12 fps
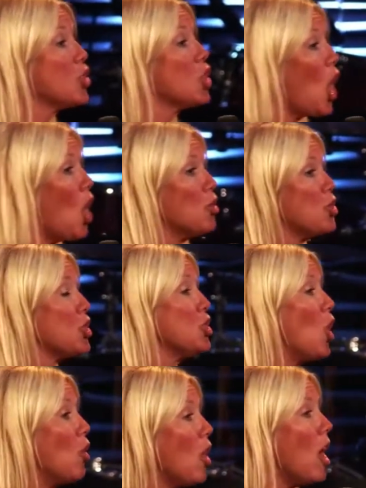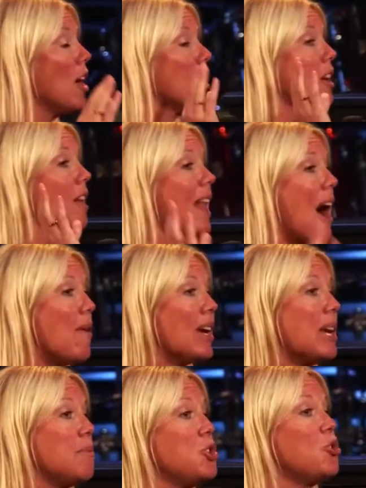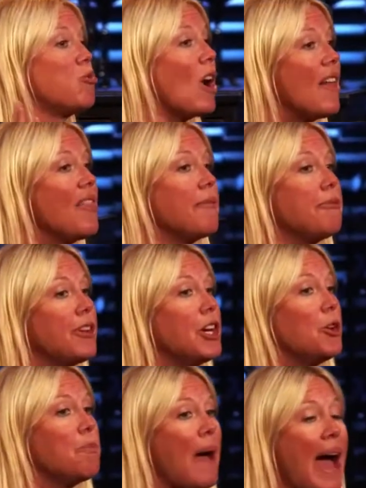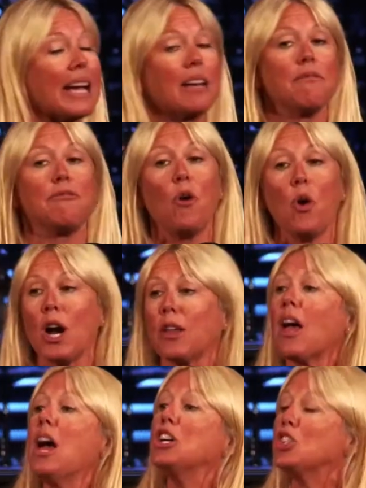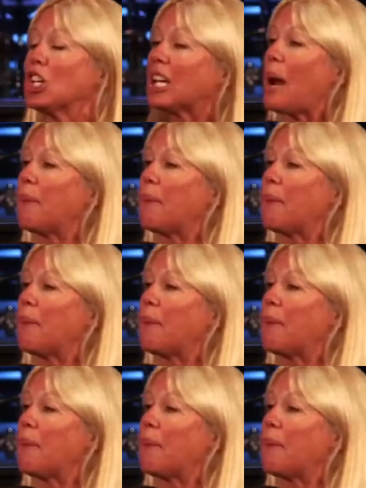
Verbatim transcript: his coach is no longer allowing him to run the field back and forth. She